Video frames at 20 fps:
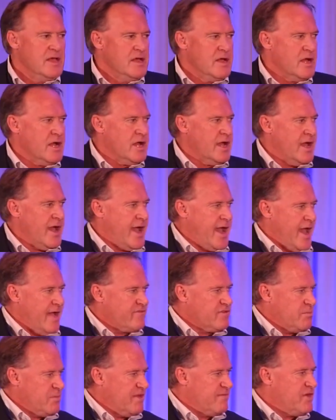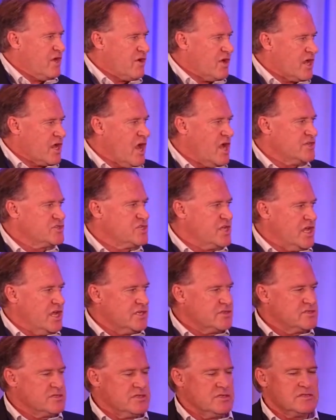have to be very
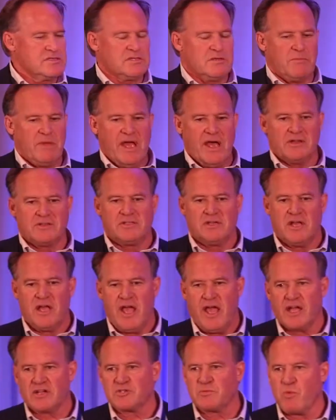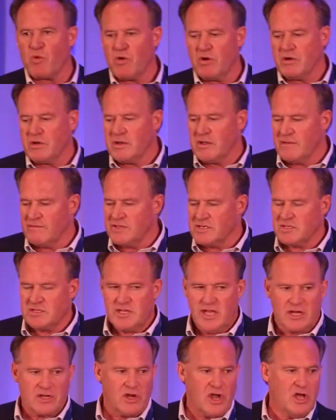conscientious about export of this
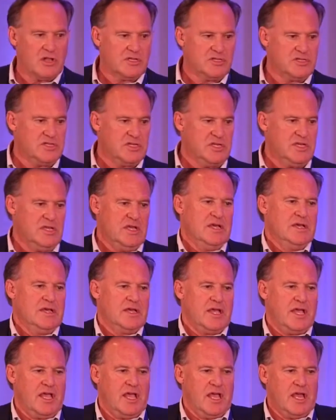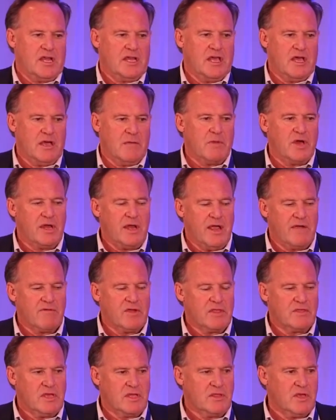technology, but
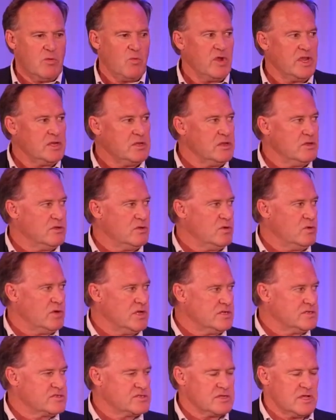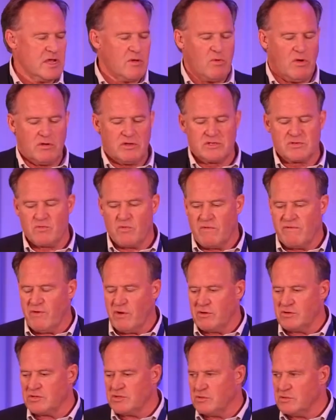everything that we do is what is
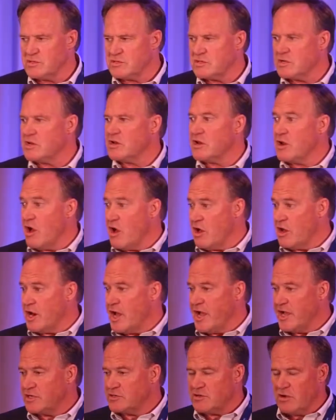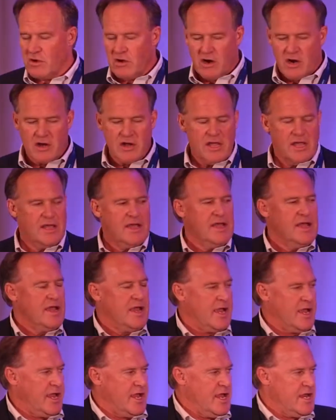referred to as non-ITAR
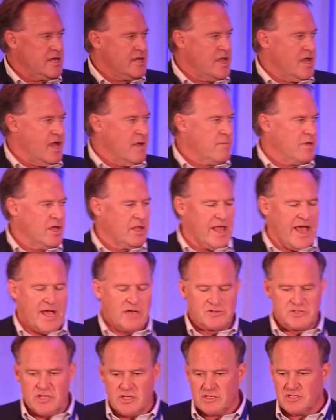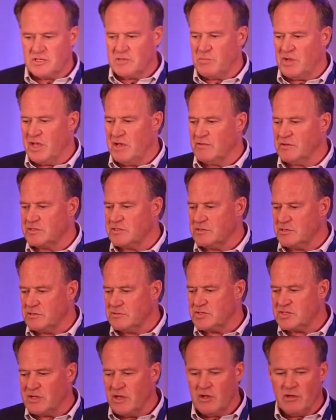and allows us to be able to
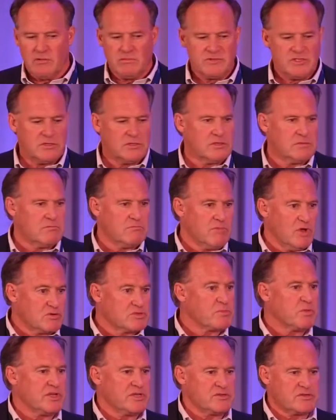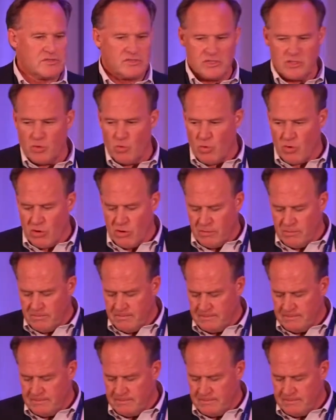sell to most places in the world.